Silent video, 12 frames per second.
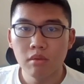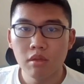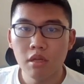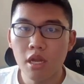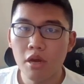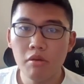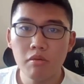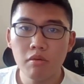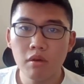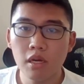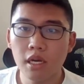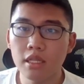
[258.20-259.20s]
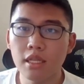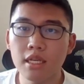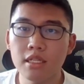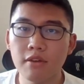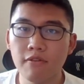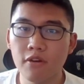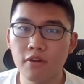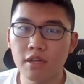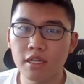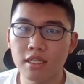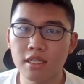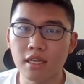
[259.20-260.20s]
Now, I'd like to
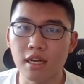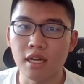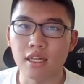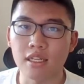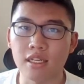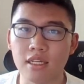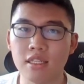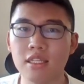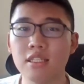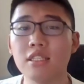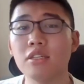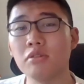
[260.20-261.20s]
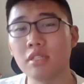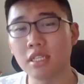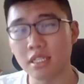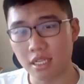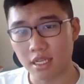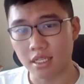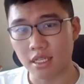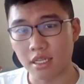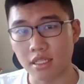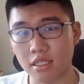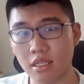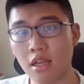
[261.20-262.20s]
focus on these two
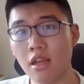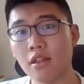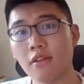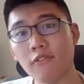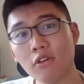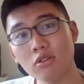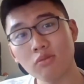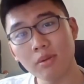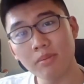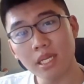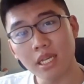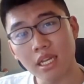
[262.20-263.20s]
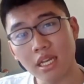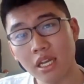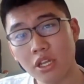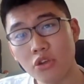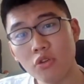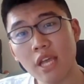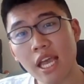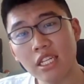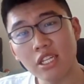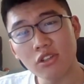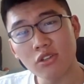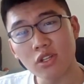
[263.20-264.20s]
statistics. The first one being UK
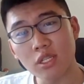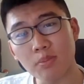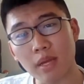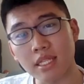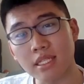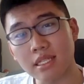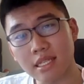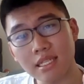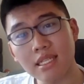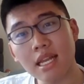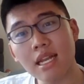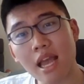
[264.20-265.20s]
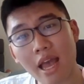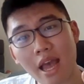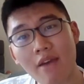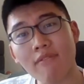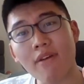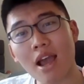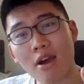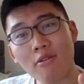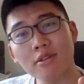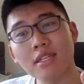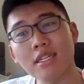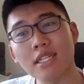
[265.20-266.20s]
children spend 6.5
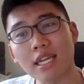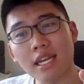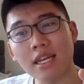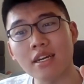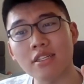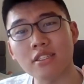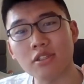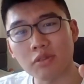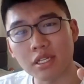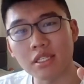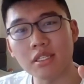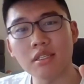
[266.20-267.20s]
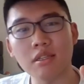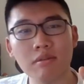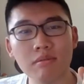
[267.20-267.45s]
hours a day on screens.